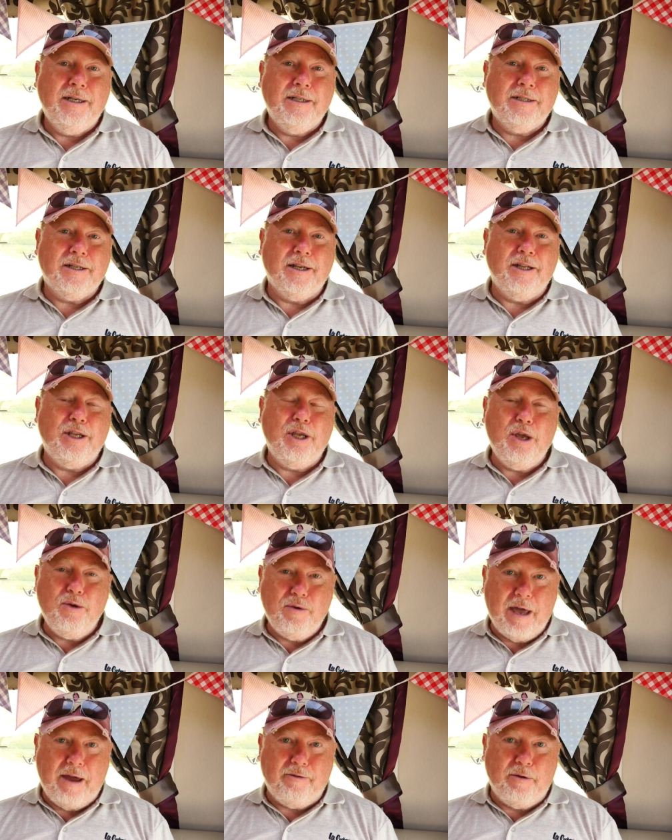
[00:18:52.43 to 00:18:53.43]
so that
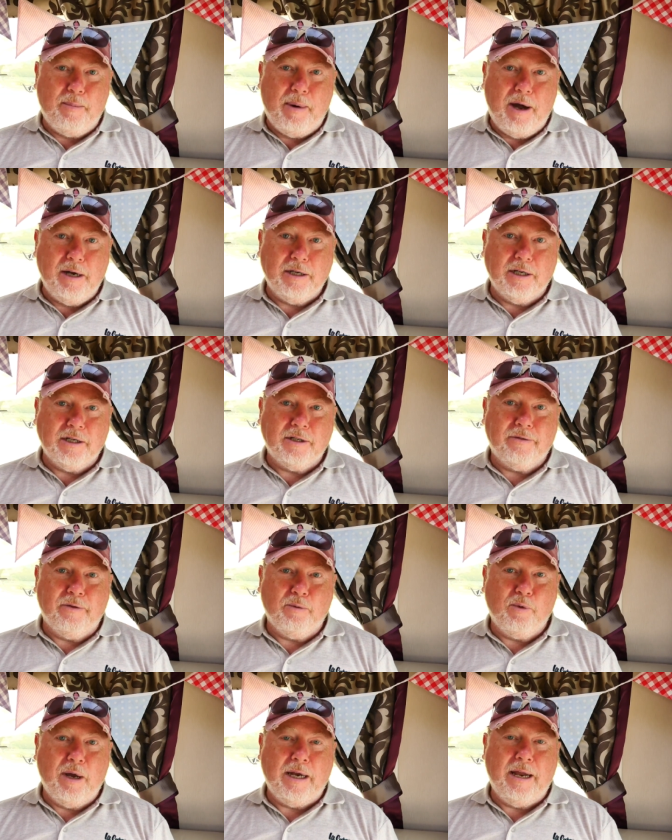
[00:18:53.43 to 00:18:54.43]
you get reminders
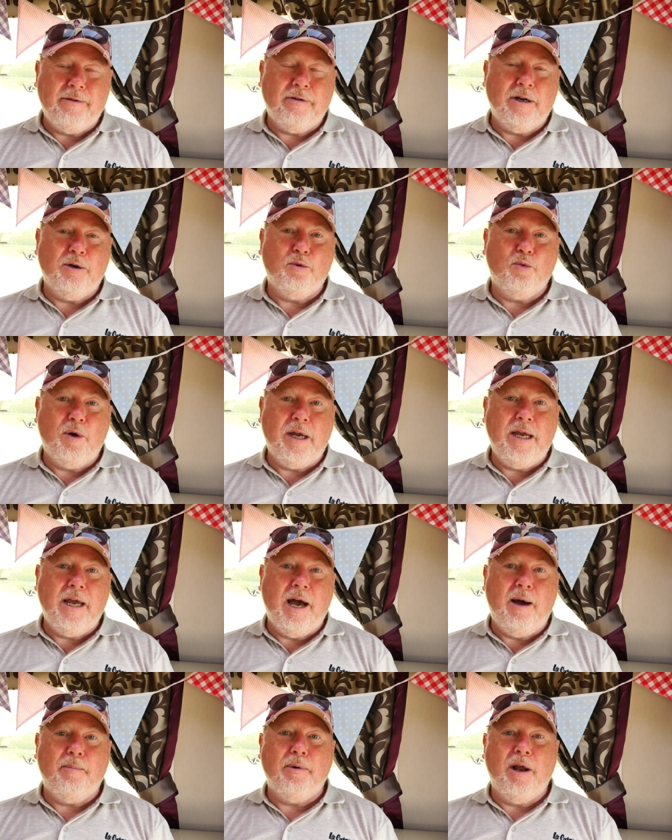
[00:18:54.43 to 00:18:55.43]
for whenever we
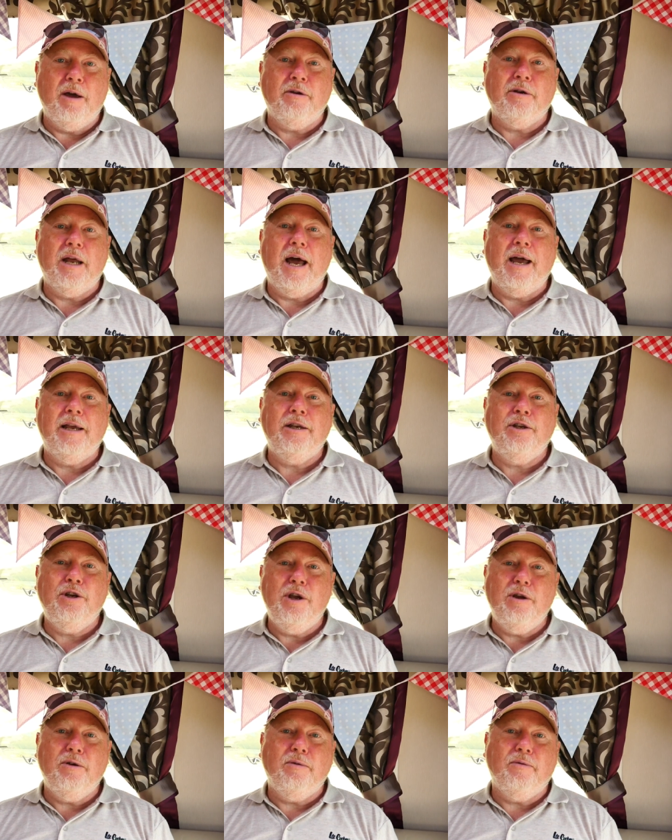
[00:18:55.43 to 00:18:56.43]
upload a
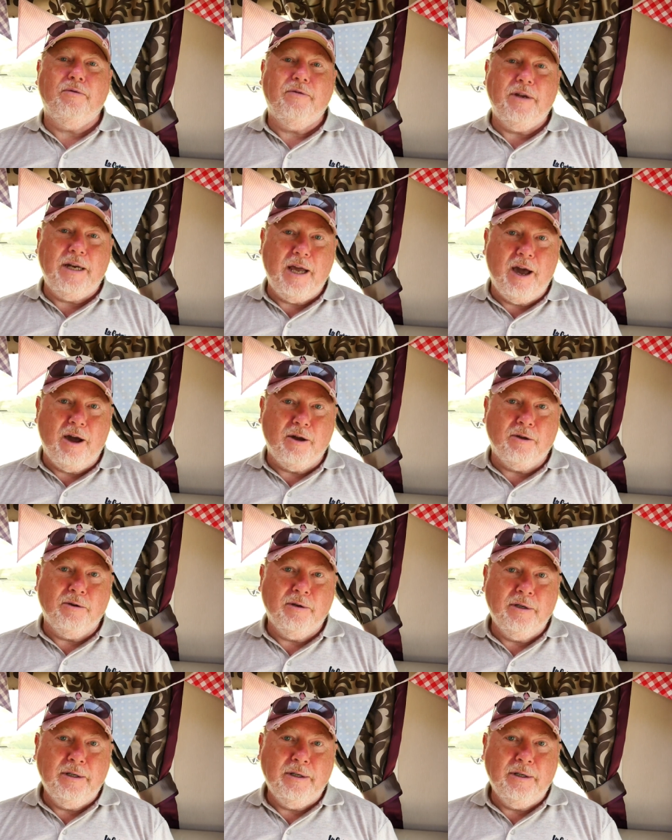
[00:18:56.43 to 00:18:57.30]
new video.